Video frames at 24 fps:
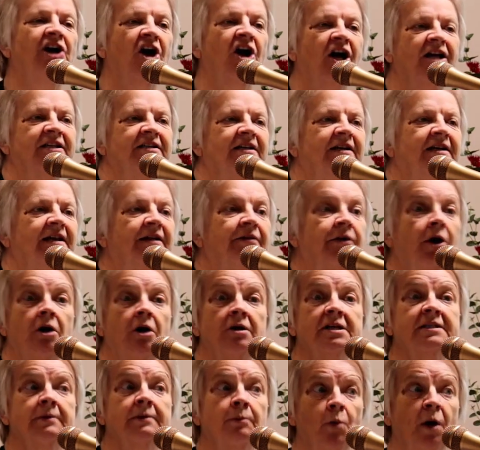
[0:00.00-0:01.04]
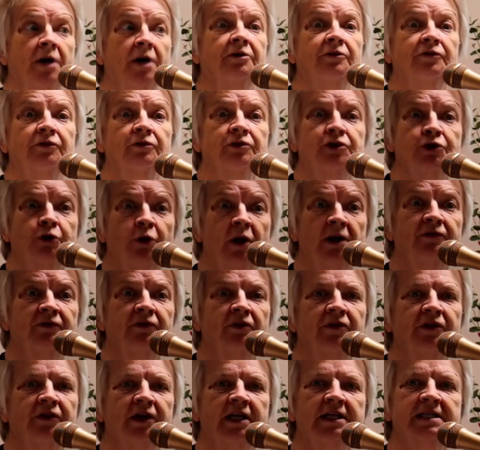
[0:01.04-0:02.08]
not. There are some wonderful, joyful
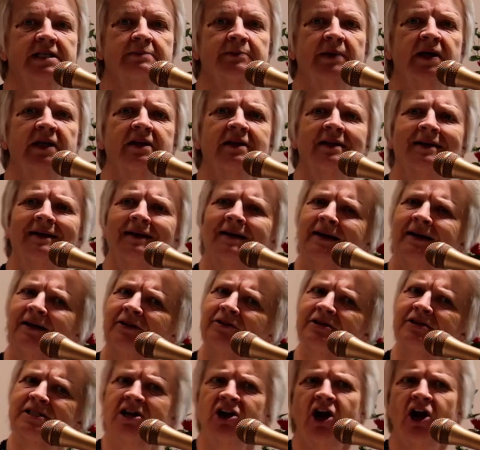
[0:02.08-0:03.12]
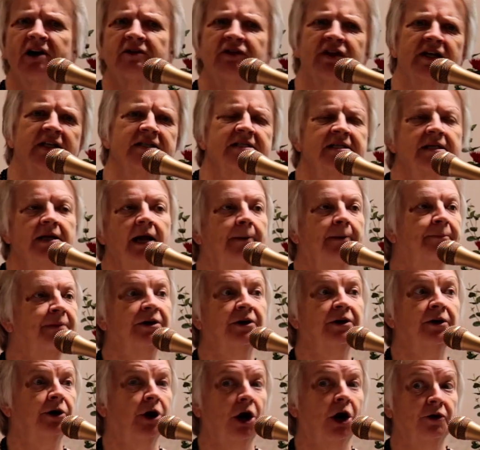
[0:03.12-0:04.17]
things, but there's a lot of things that happen
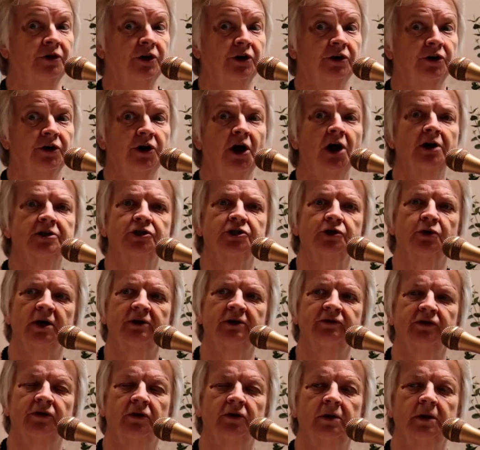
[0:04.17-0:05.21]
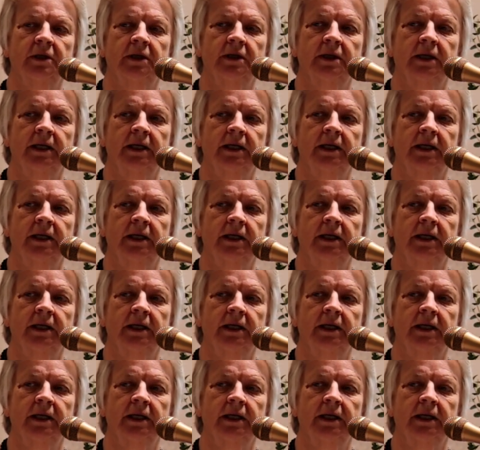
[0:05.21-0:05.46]
that are not joyful.